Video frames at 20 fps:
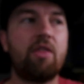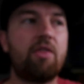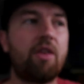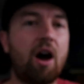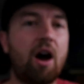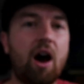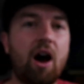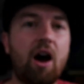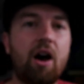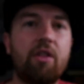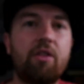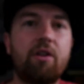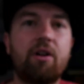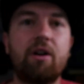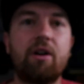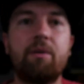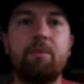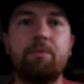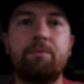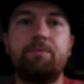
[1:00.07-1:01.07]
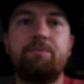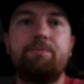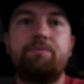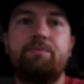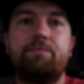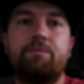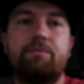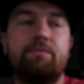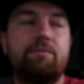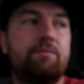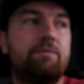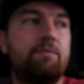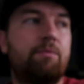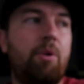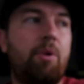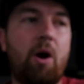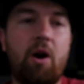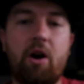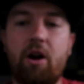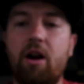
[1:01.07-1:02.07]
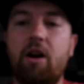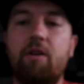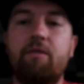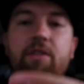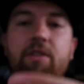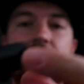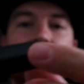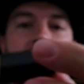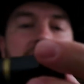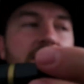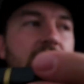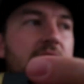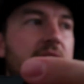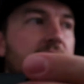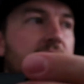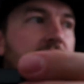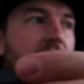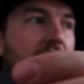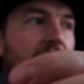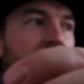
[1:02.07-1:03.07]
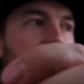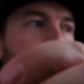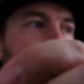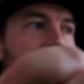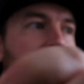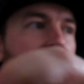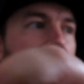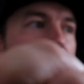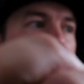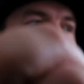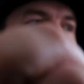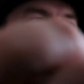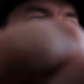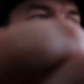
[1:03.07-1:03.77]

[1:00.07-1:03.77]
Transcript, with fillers: The other part of this that I love